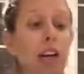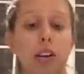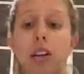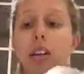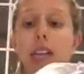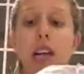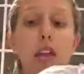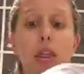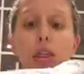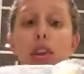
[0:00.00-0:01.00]
You're going to take
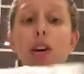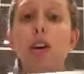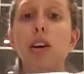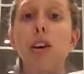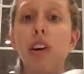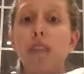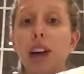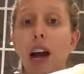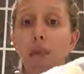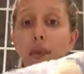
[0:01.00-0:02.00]
1/3 of a
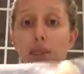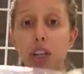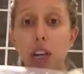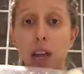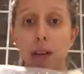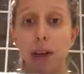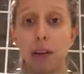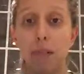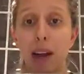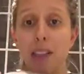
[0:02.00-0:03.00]
cup of shea
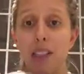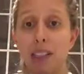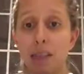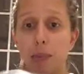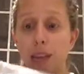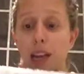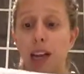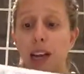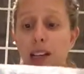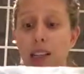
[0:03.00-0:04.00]
butter. Mine's in a Ziploc
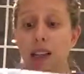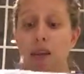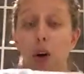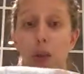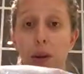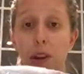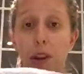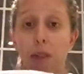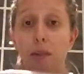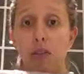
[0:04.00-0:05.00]
again because I've opened it
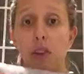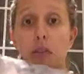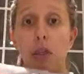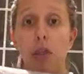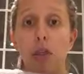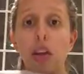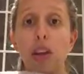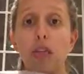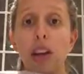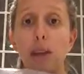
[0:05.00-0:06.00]
and have used it. So
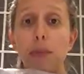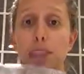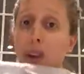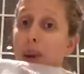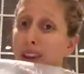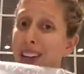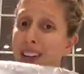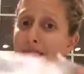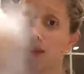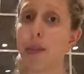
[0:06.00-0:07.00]
1/3 of a cup of shea butter. Get
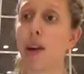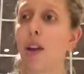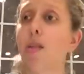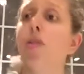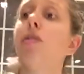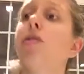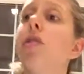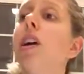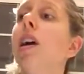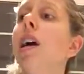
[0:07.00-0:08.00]
this from your health food
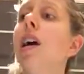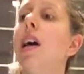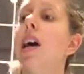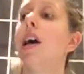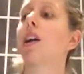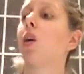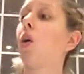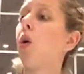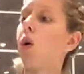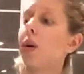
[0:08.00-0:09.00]
store. And
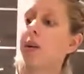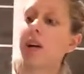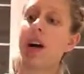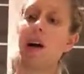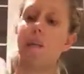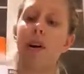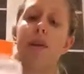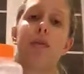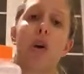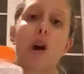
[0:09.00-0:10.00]
1/4 cup
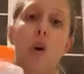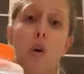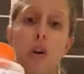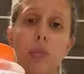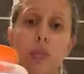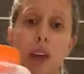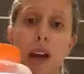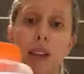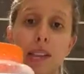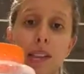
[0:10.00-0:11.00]
of cold
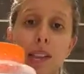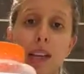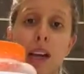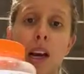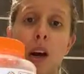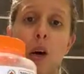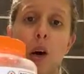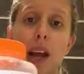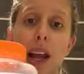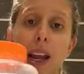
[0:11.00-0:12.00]
pressed
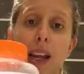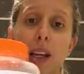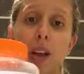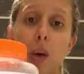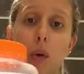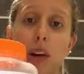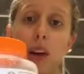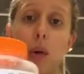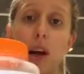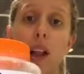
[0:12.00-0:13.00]
organic
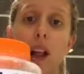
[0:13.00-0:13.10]
coconut oil.